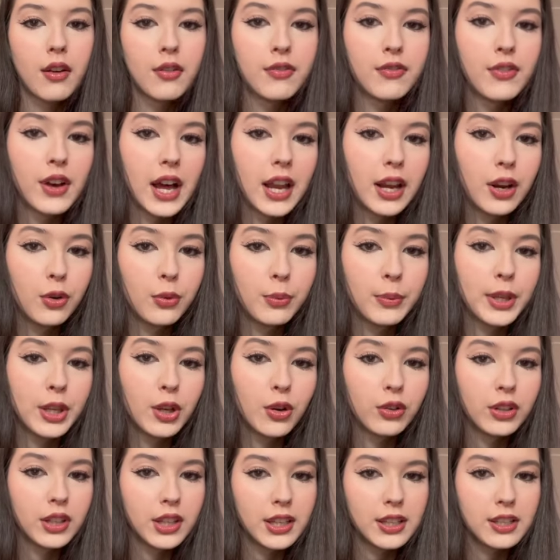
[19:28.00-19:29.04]
follow me
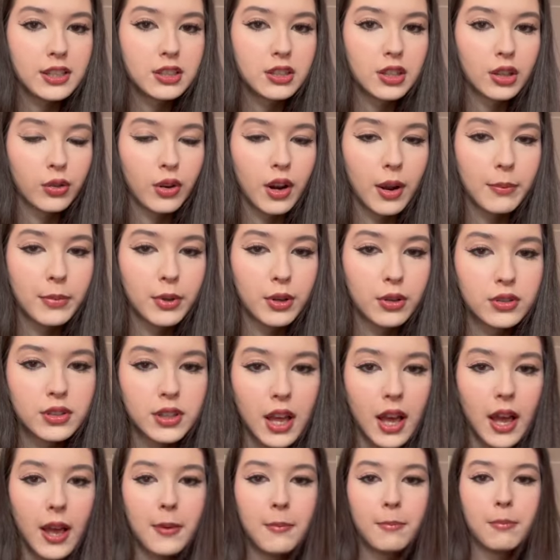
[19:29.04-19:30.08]
on Instagram, because
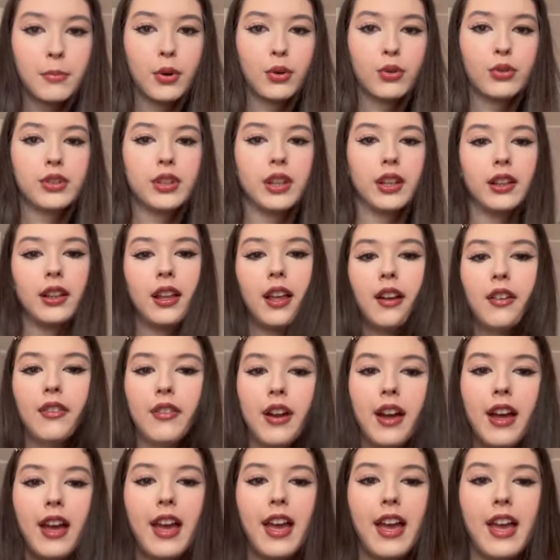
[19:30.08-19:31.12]
I'm posting there
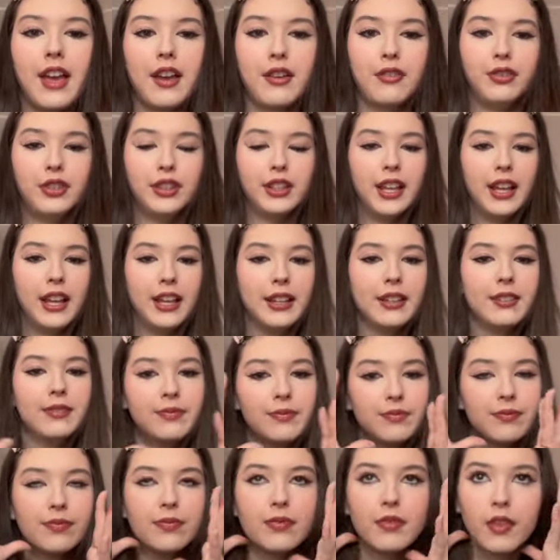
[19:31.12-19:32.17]
every day,
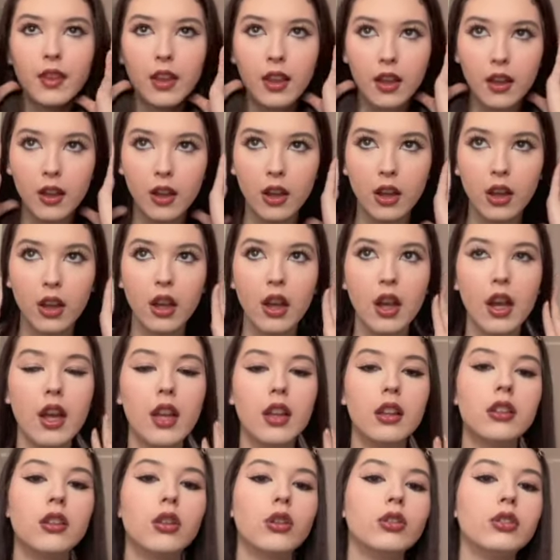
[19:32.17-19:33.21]

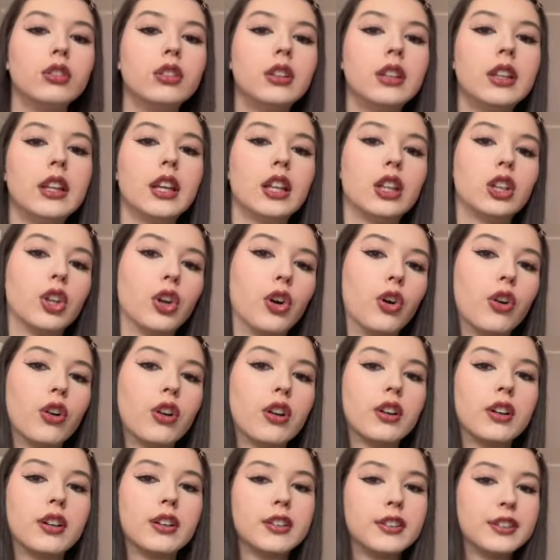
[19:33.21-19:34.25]
and on
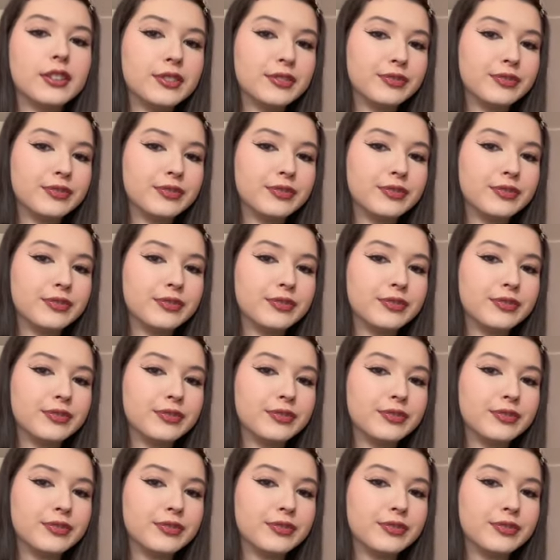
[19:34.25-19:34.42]
TikTok.